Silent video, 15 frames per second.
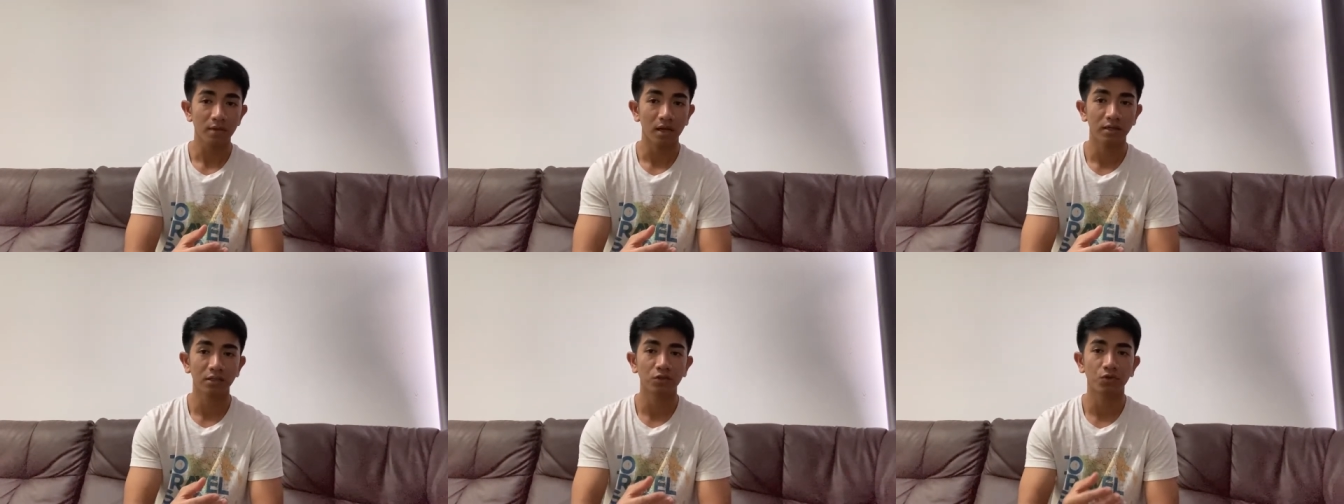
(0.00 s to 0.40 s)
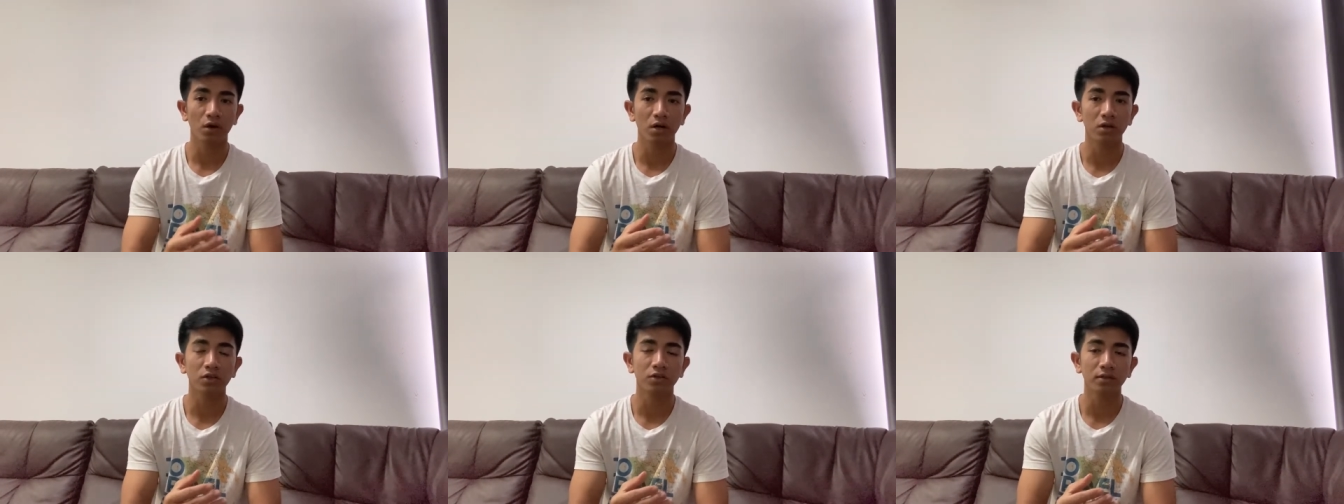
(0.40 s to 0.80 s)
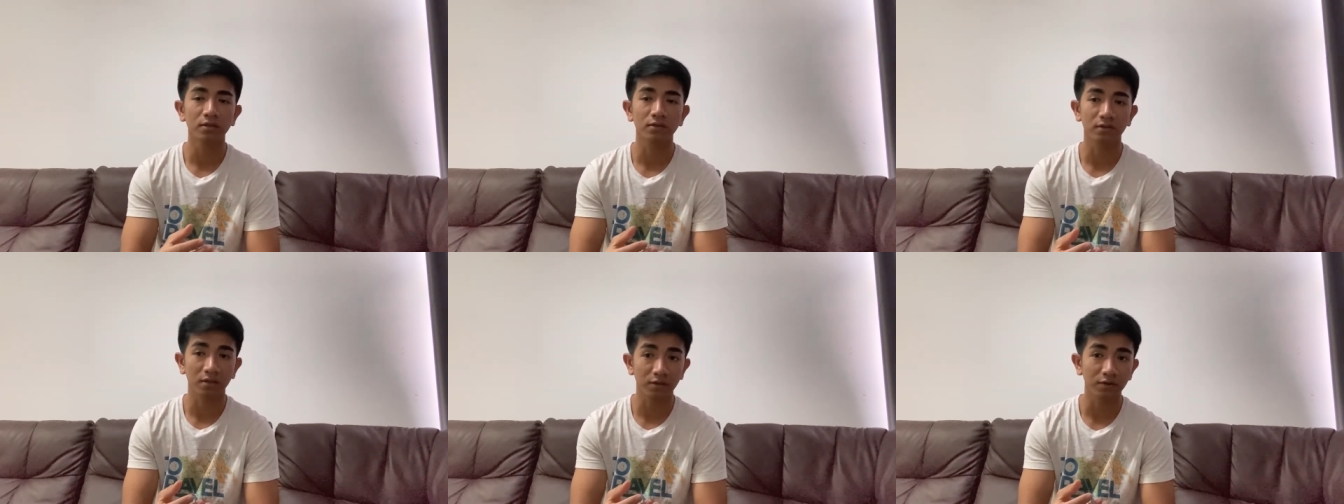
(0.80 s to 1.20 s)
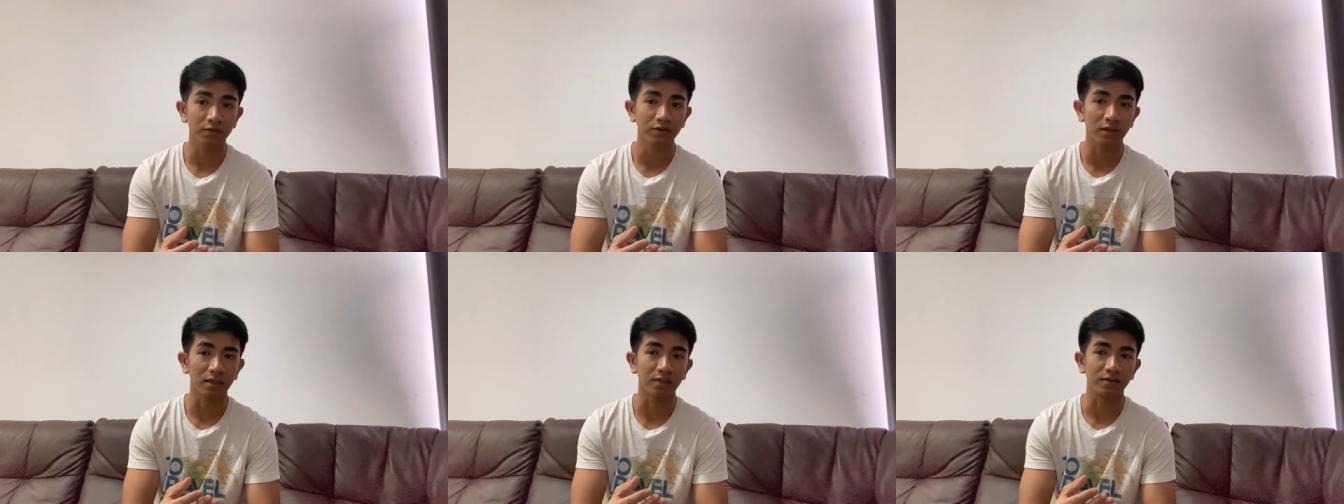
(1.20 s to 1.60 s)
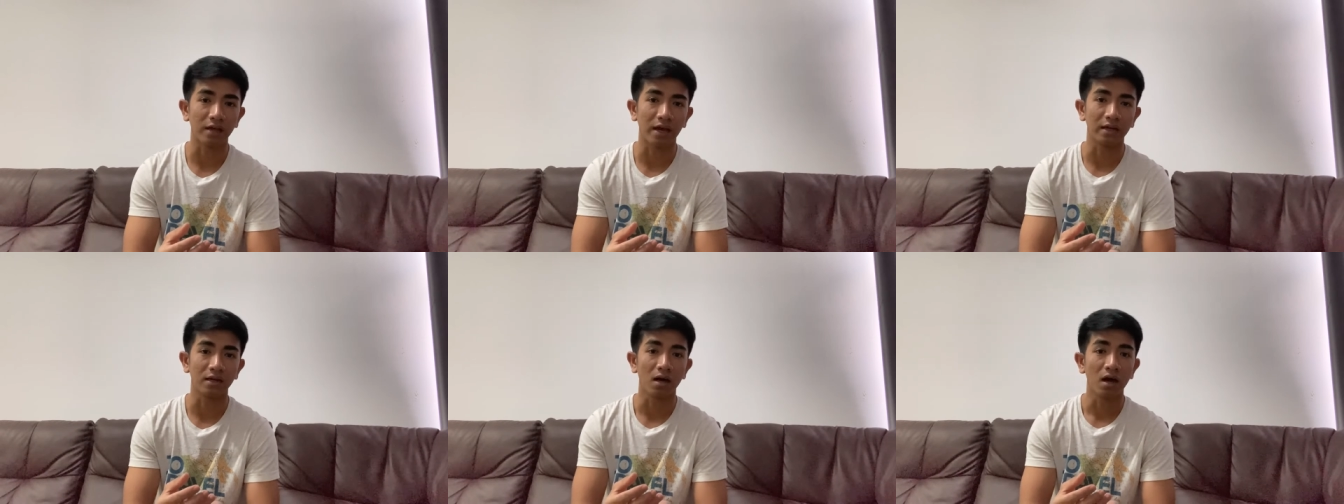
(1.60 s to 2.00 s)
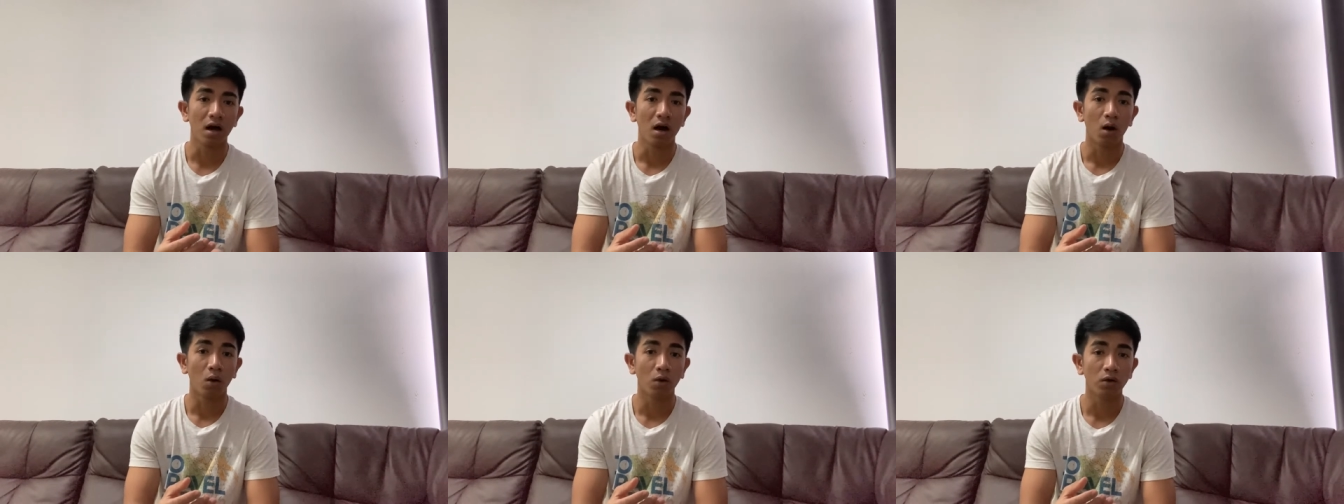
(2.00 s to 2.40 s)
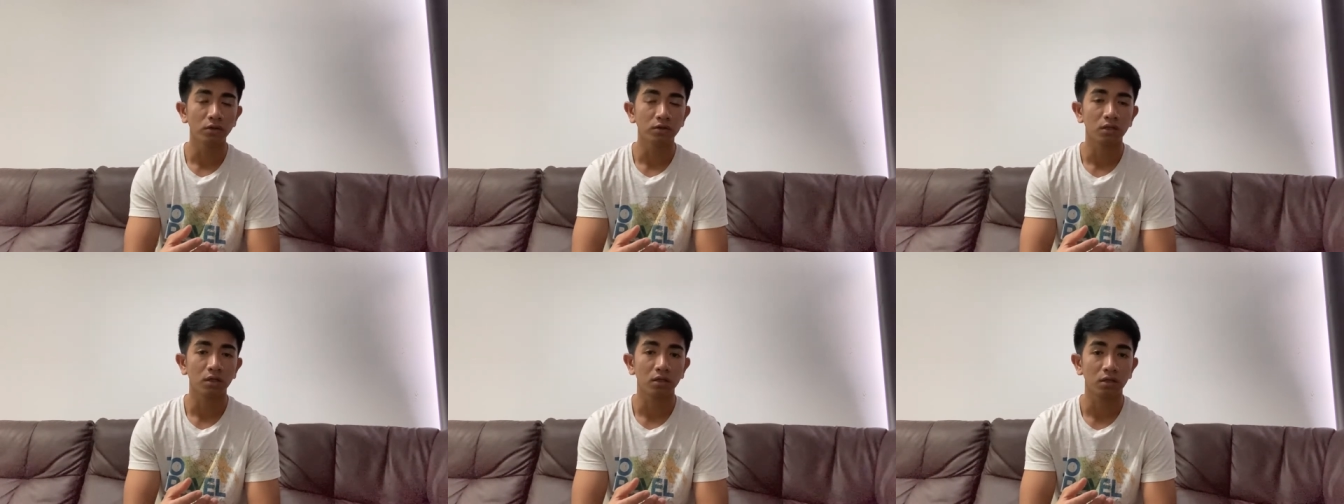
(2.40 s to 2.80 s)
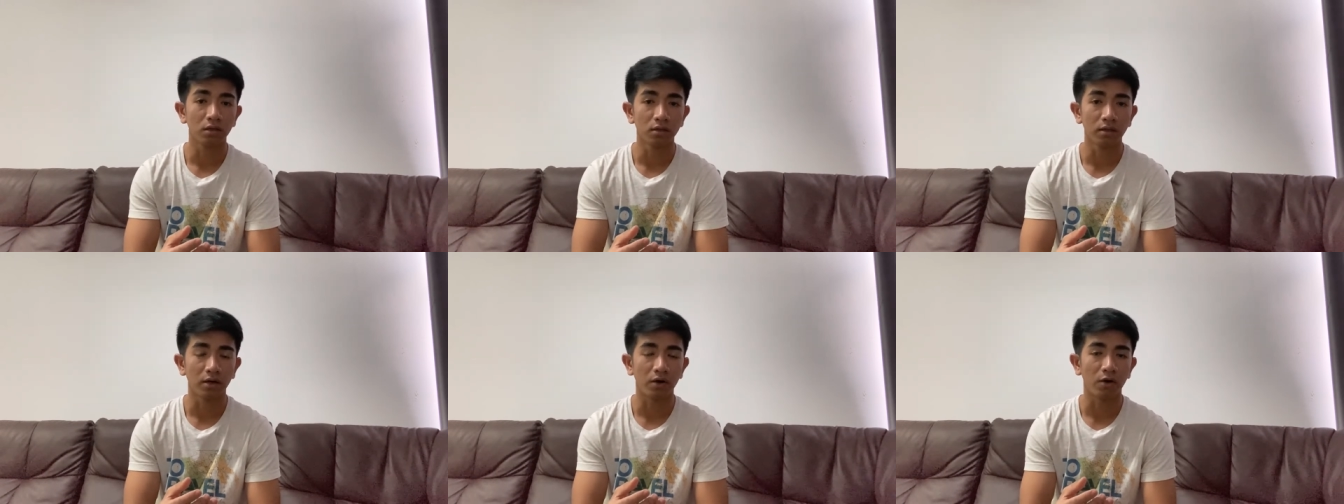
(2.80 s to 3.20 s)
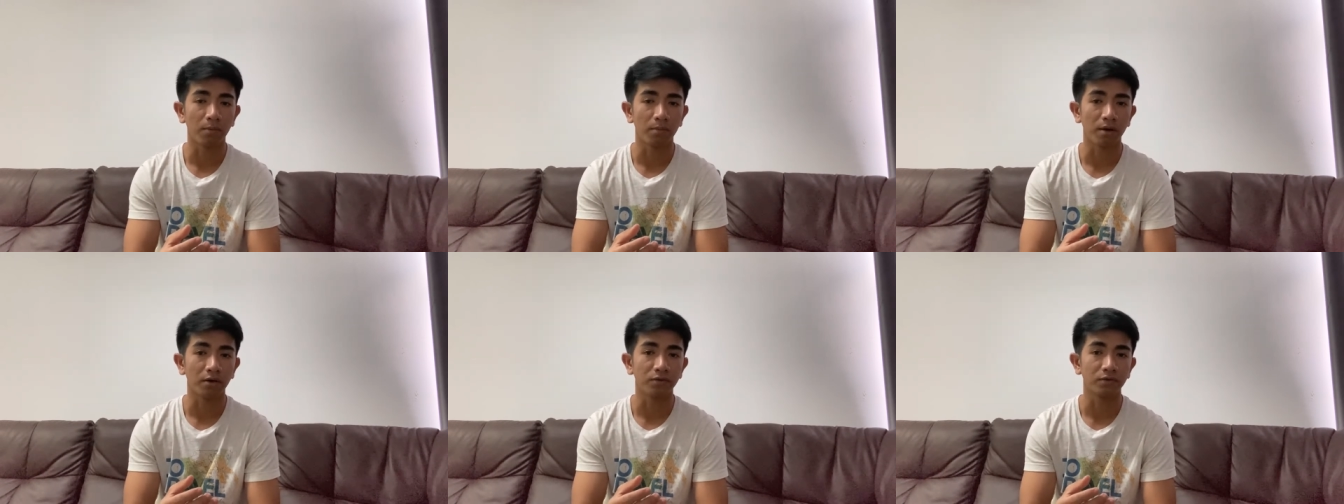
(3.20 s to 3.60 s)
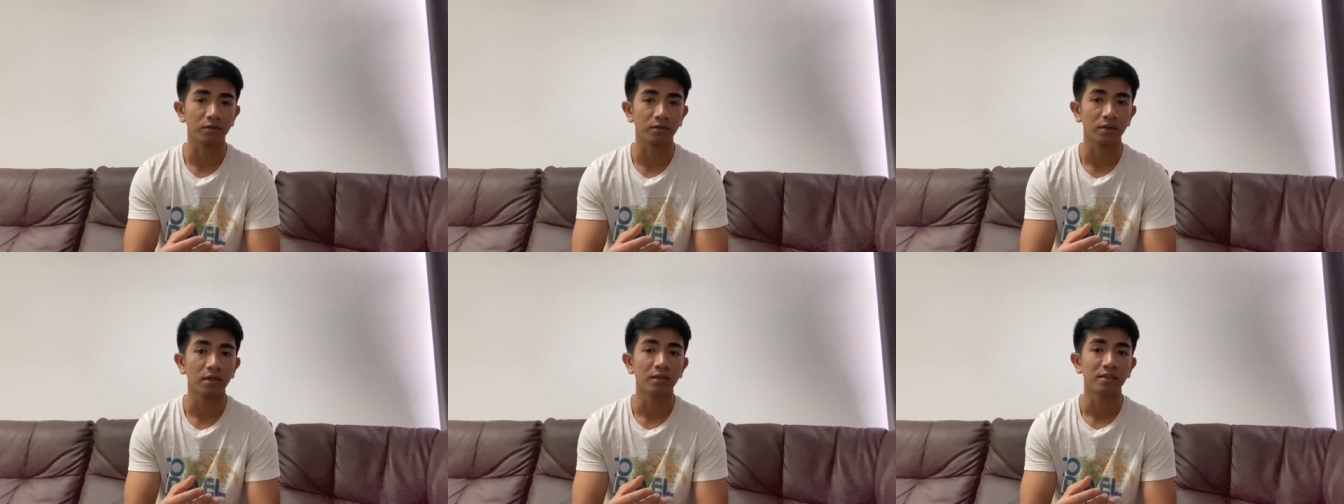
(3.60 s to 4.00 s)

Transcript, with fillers: The traditional gift is an odd dollar amount,